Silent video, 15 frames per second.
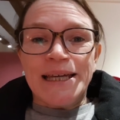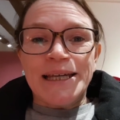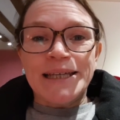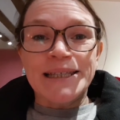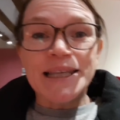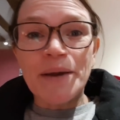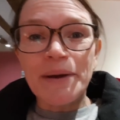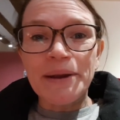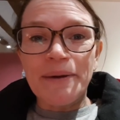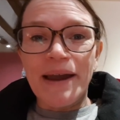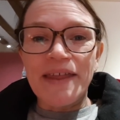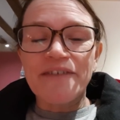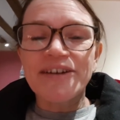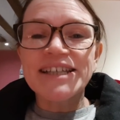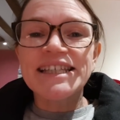So
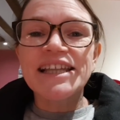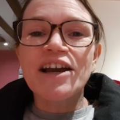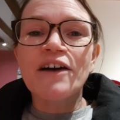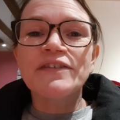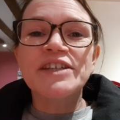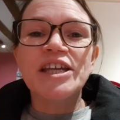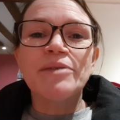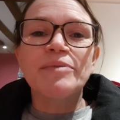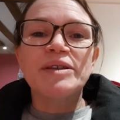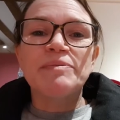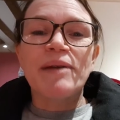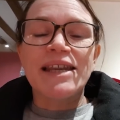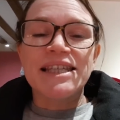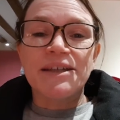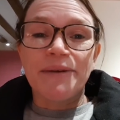anyway, the rest of the afternoon was
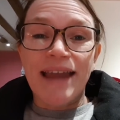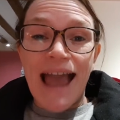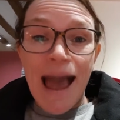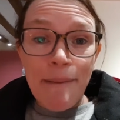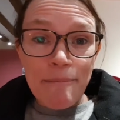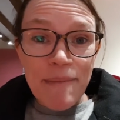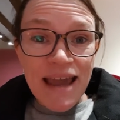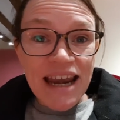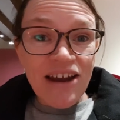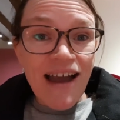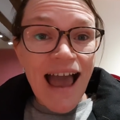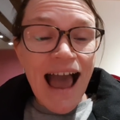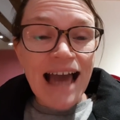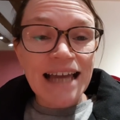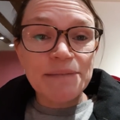spent doing admin. I
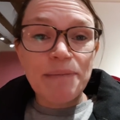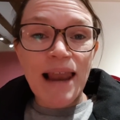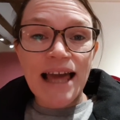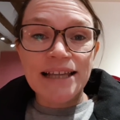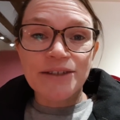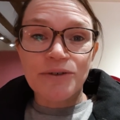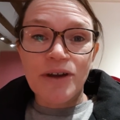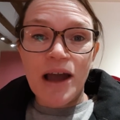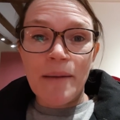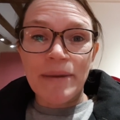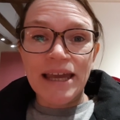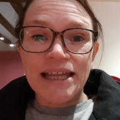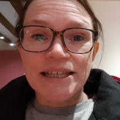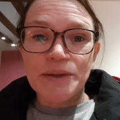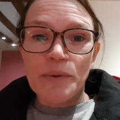had planned on
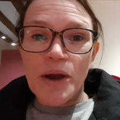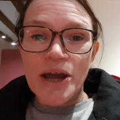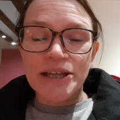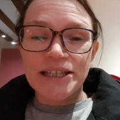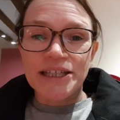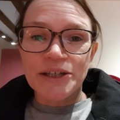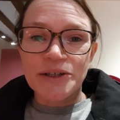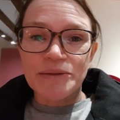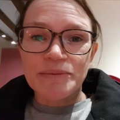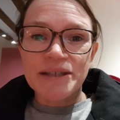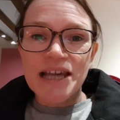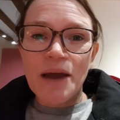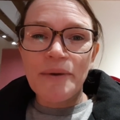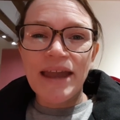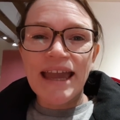coming into work to do some
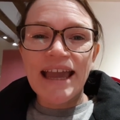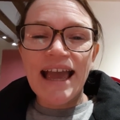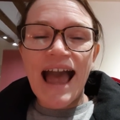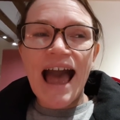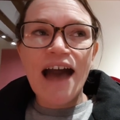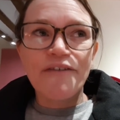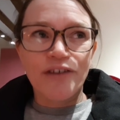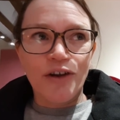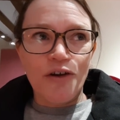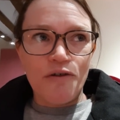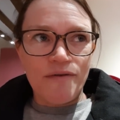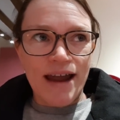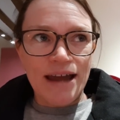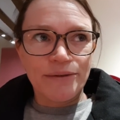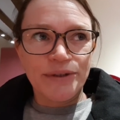sewing. Haven't
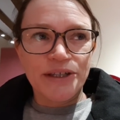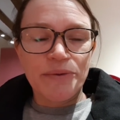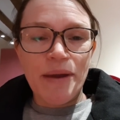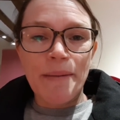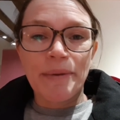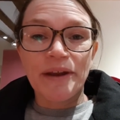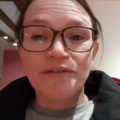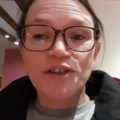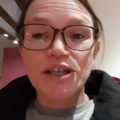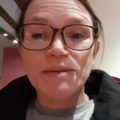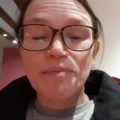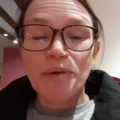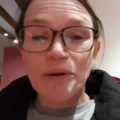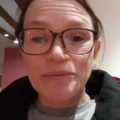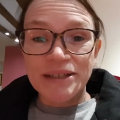got round to it, but I've
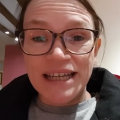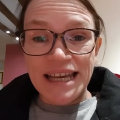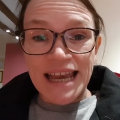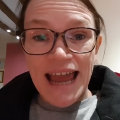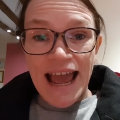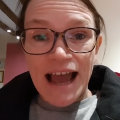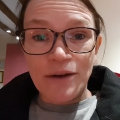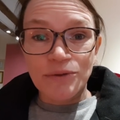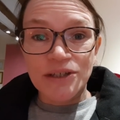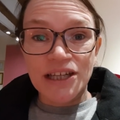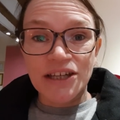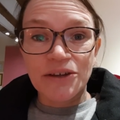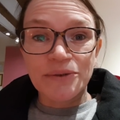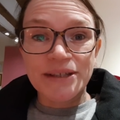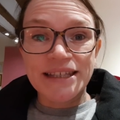just popped in now
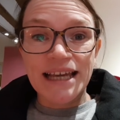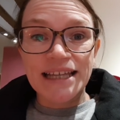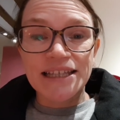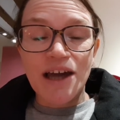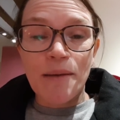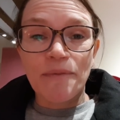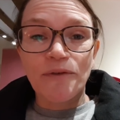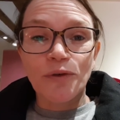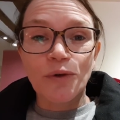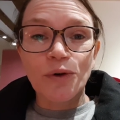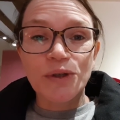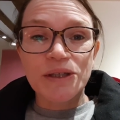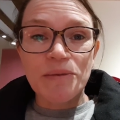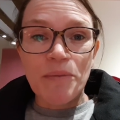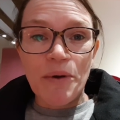to set up
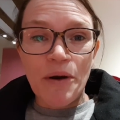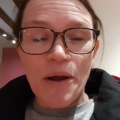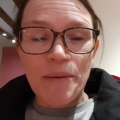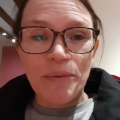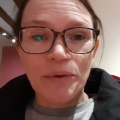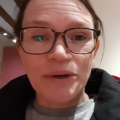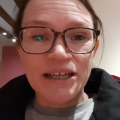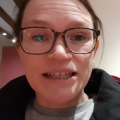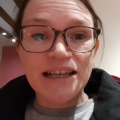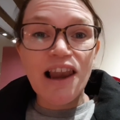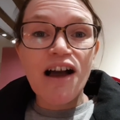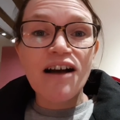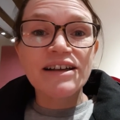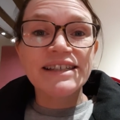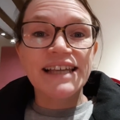for tomorrow morning's
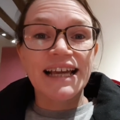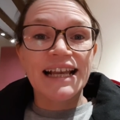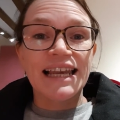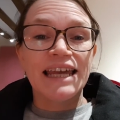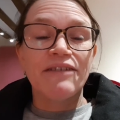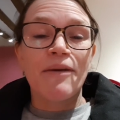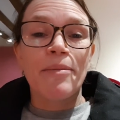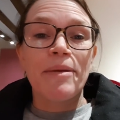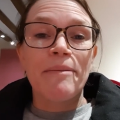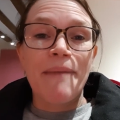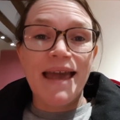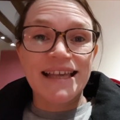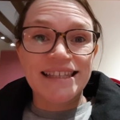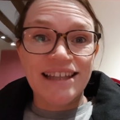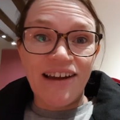class and clear up the
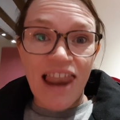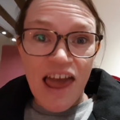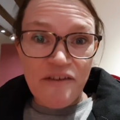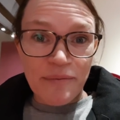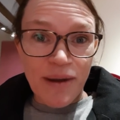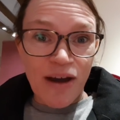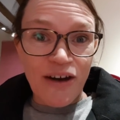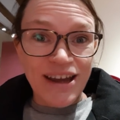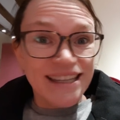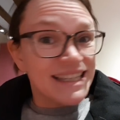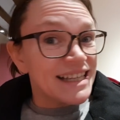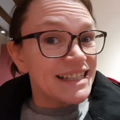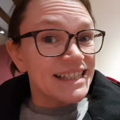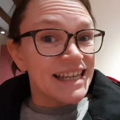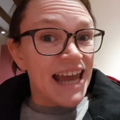mess that I left behind
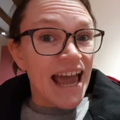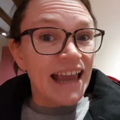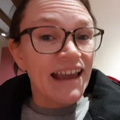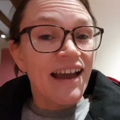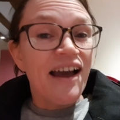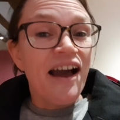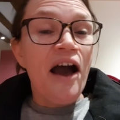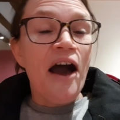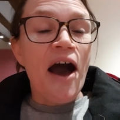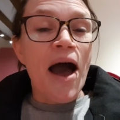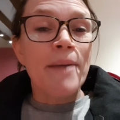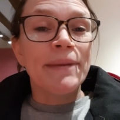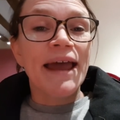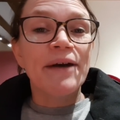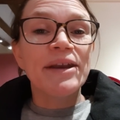yesterday.
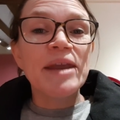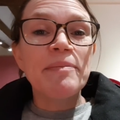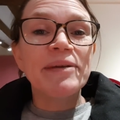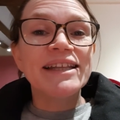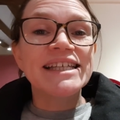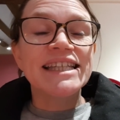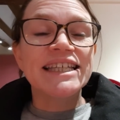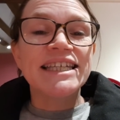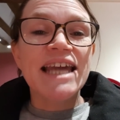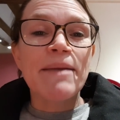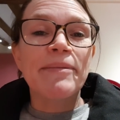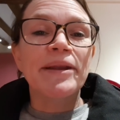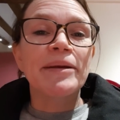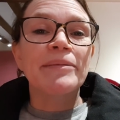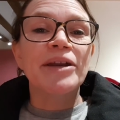I'm now nipping to the
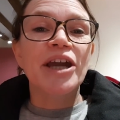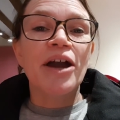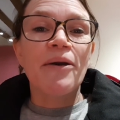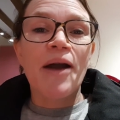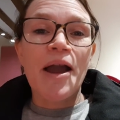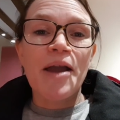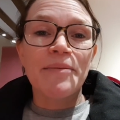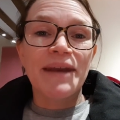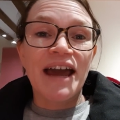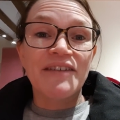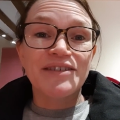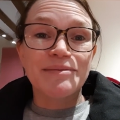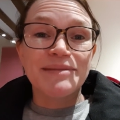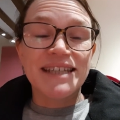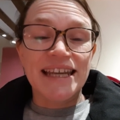gym, then I'm going to go home and have
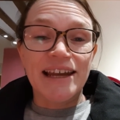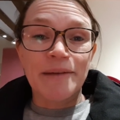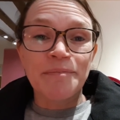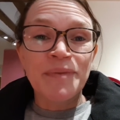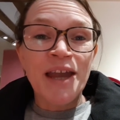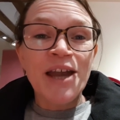some dinner.